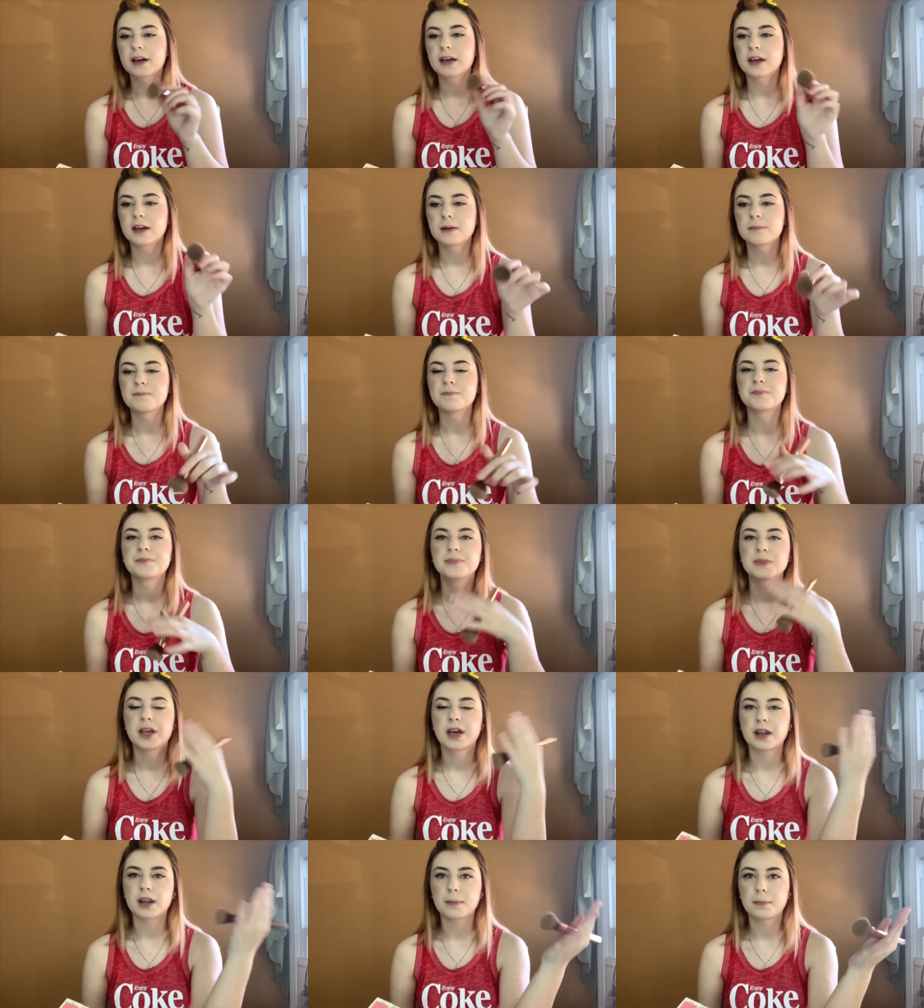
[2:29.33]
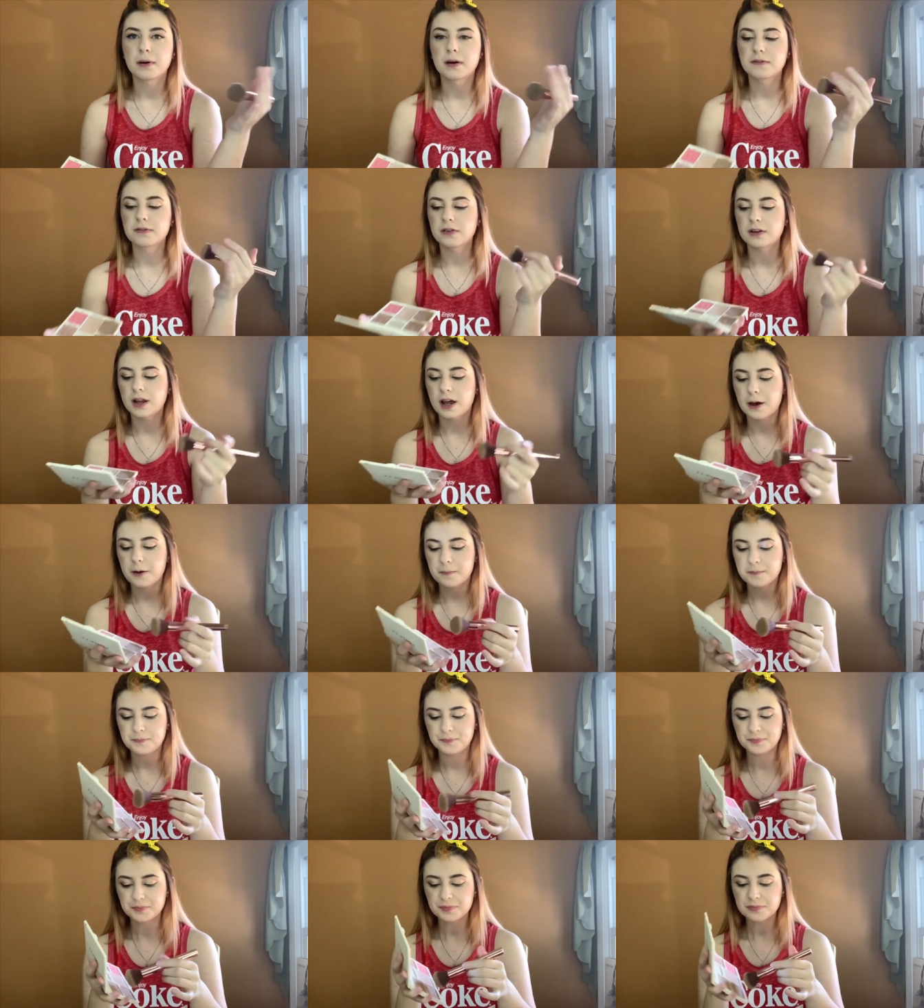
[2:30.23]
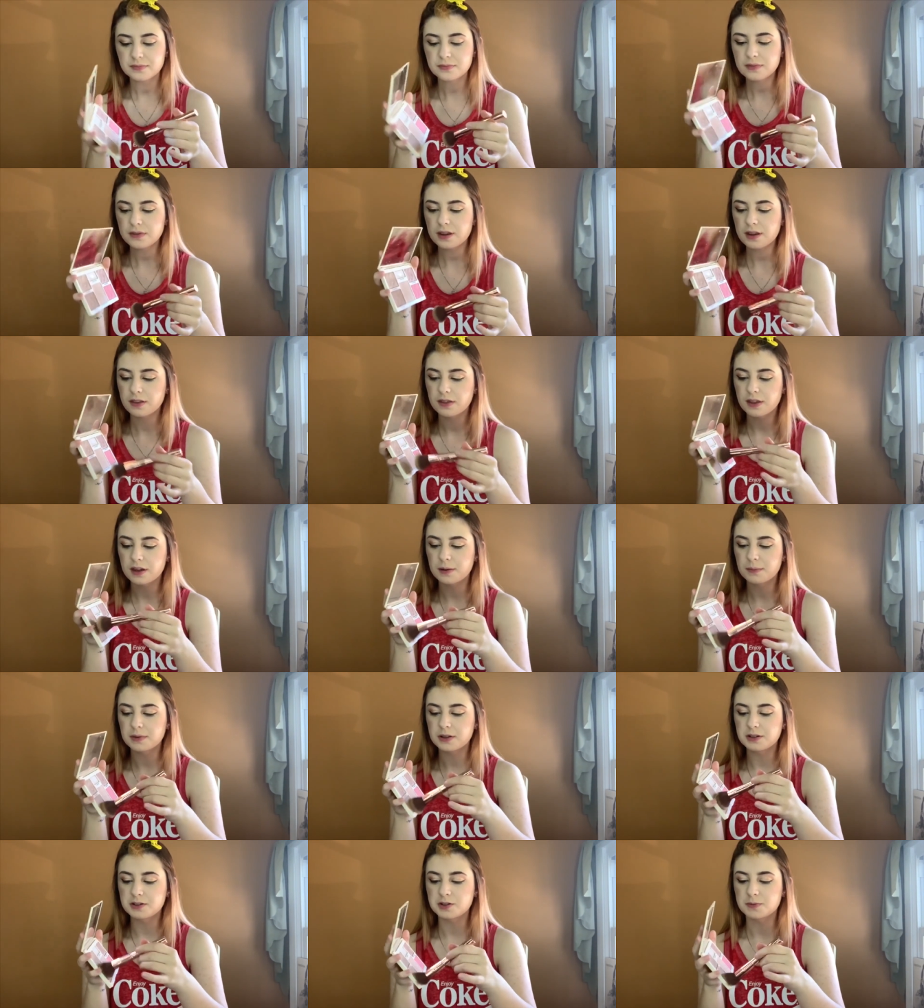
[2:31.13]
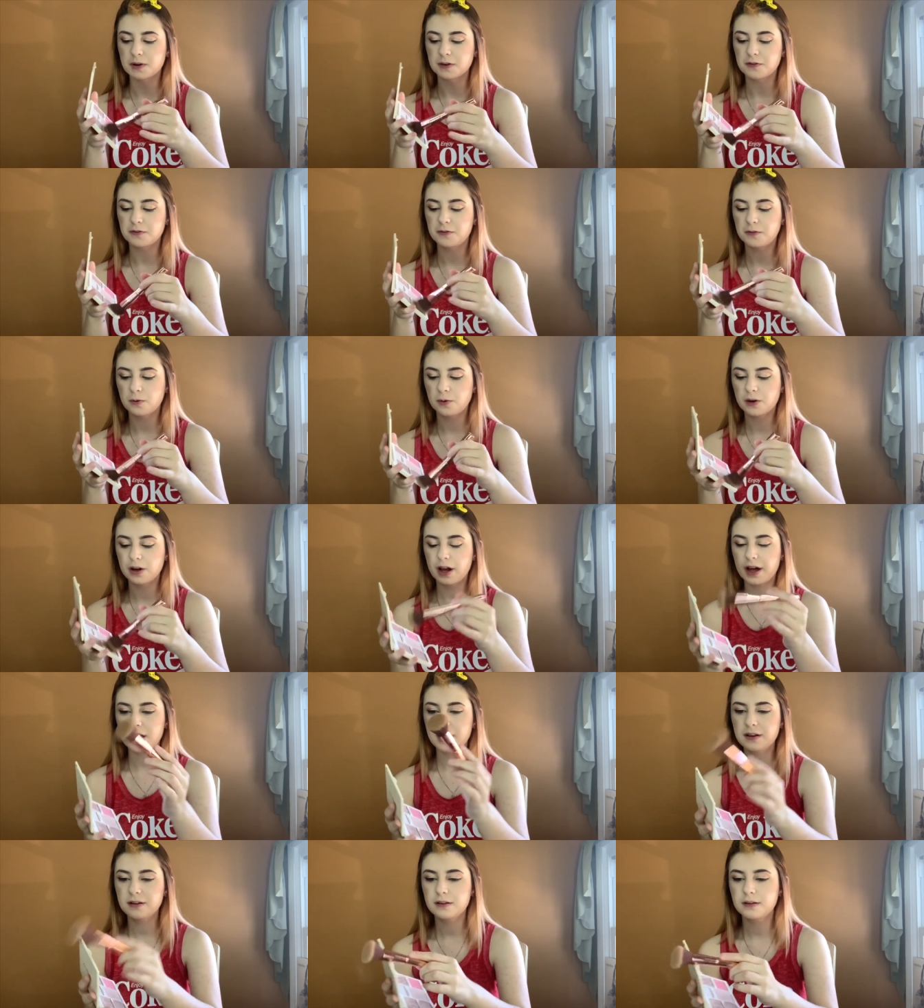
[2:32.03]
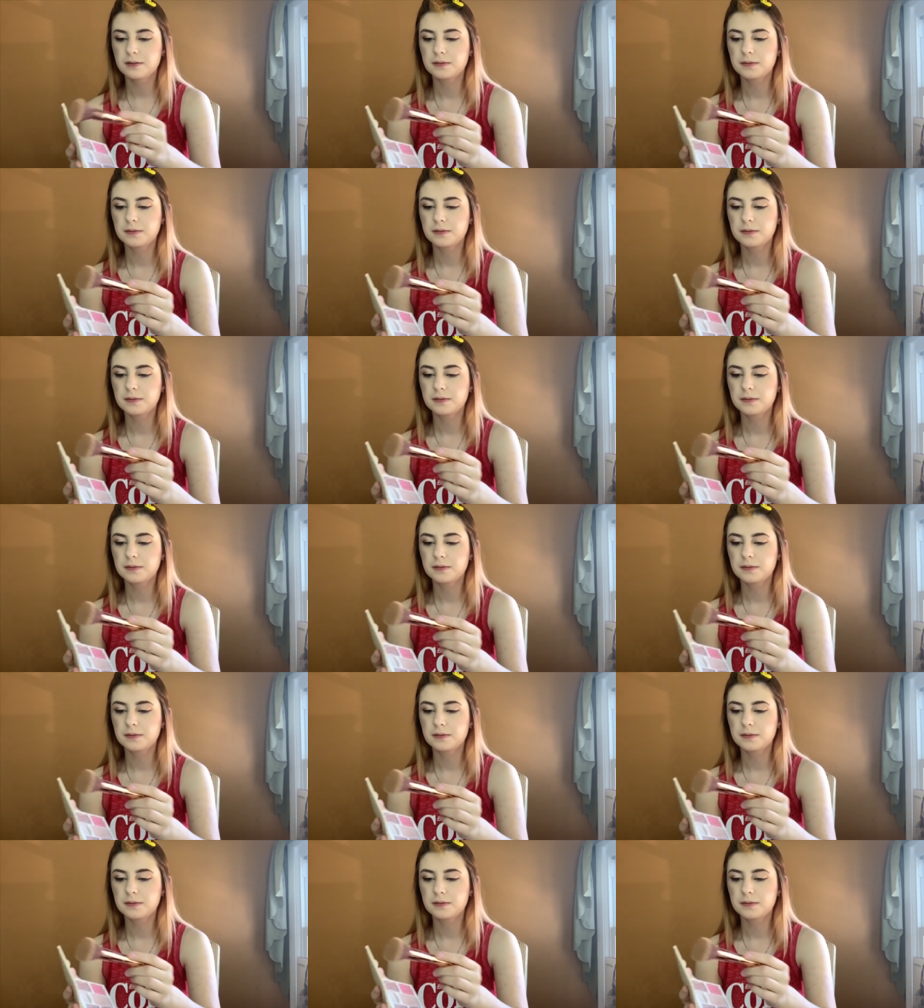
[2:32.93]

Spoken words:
in and I buffer it out. Then I'm going to do my forehead.